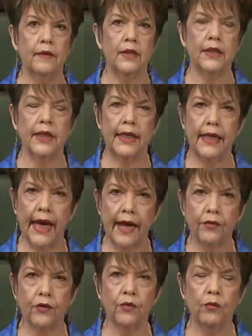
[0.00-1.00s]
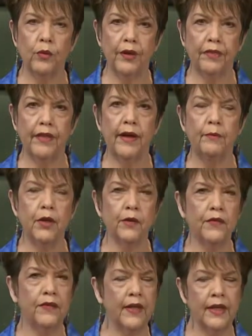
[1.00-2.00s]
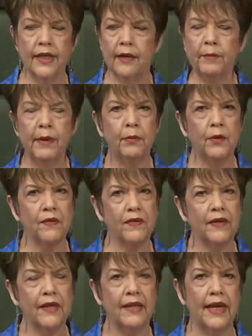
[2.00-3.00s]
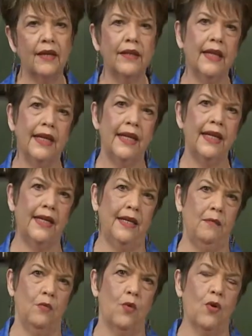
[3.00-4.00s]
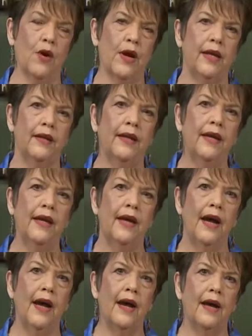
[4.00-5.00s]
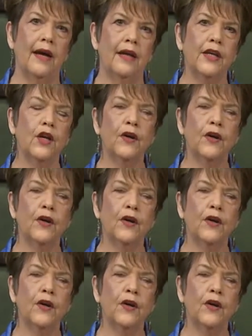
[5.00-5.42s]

together with them? You know, sitting down, people don't sit down and eat anymore. And you know,